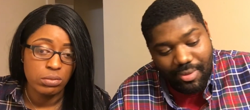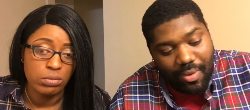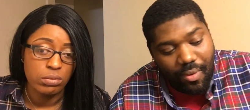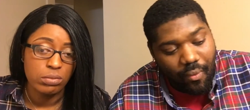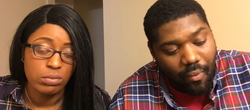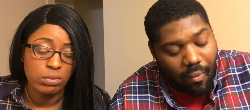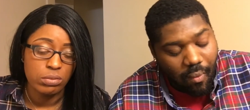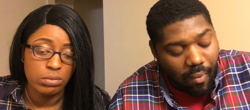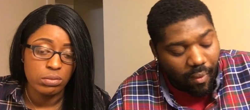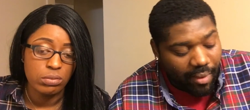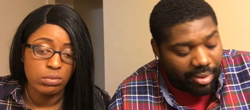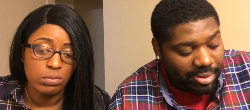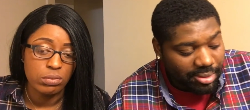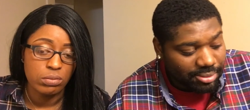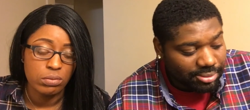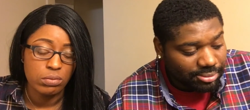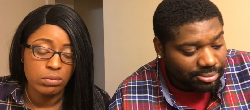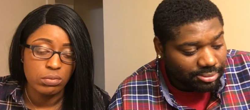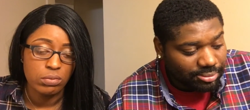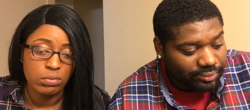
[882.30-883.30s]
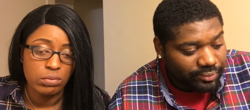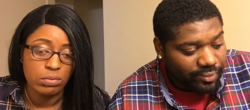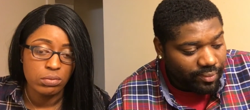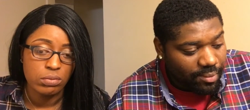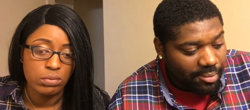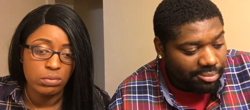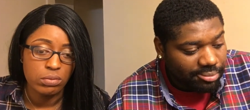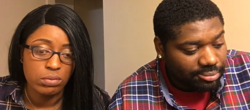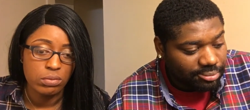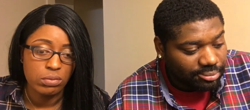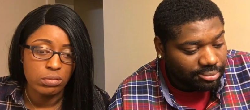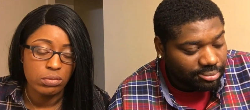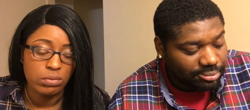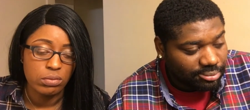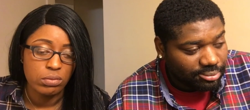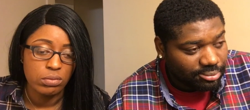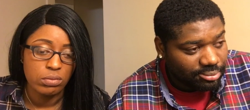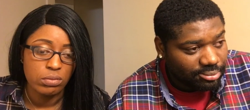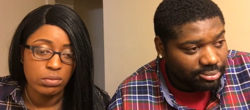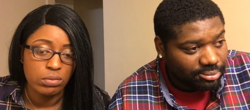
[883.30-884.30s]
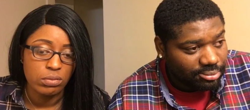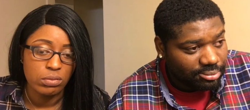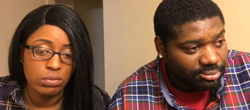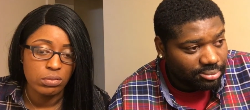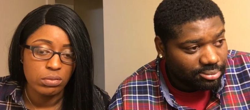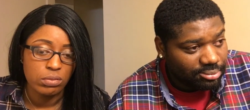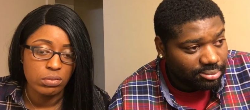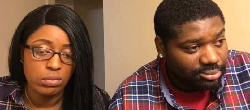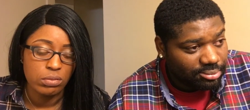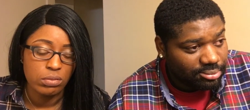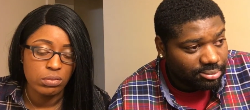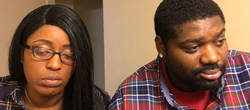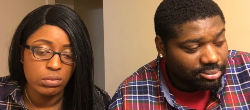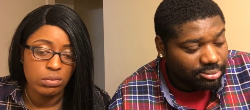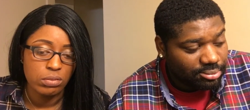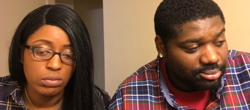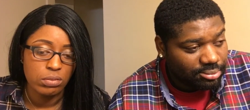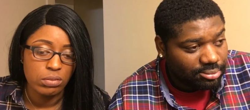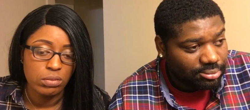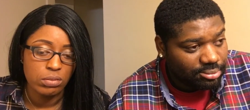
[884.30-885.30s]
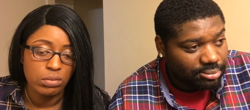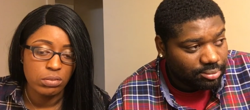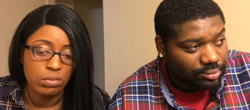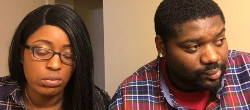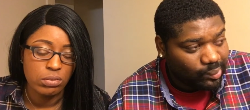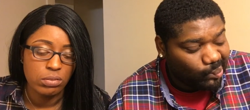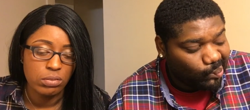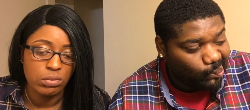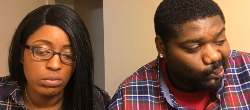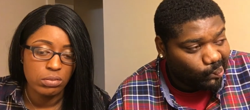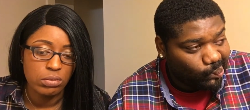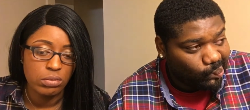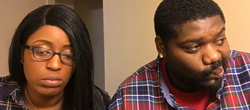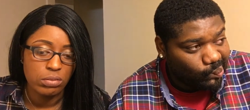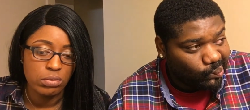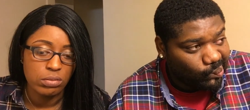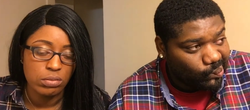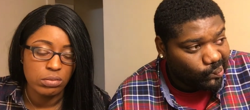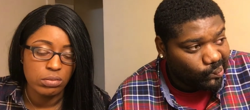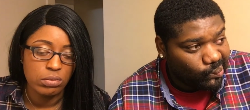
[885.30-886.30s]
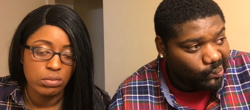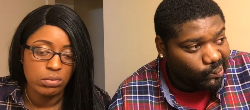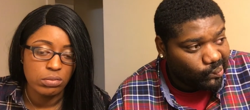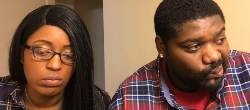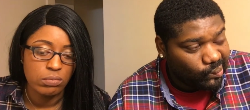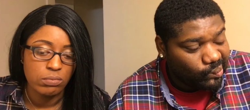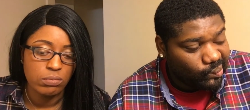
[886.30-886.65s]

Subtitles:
Nothing is said.